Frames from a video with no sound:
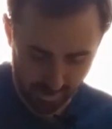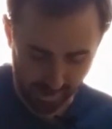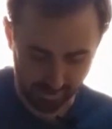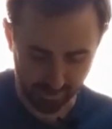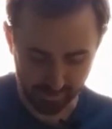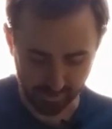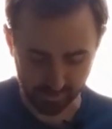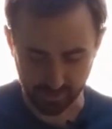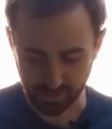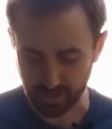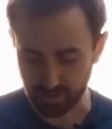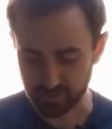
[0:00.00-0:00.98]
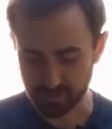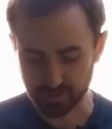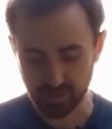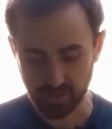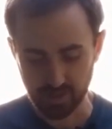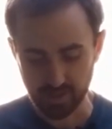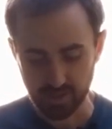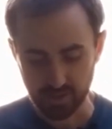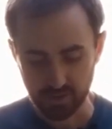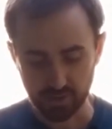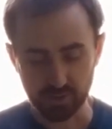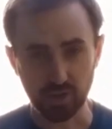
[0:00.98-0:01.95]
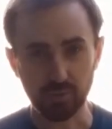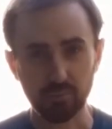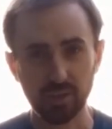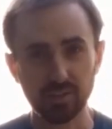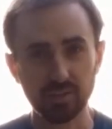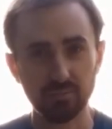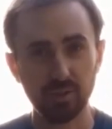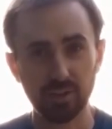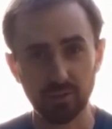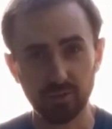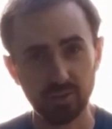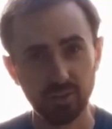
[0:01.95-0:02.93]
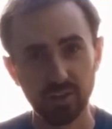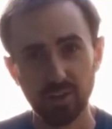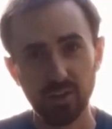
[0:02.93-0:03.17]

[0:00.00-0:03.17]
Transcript: Anything that has a sharp piece of metal